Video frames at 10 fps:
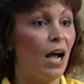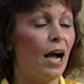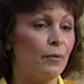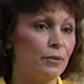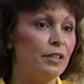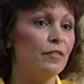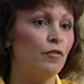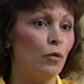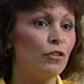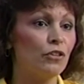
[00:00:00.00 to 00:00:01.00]
I
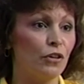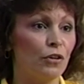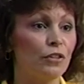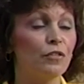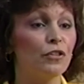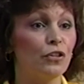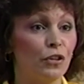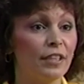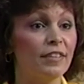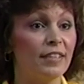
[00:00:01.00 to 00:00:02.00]
reinforced Curtis for
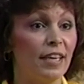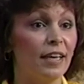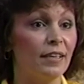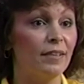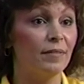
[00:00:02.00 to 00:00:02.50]
turning his head.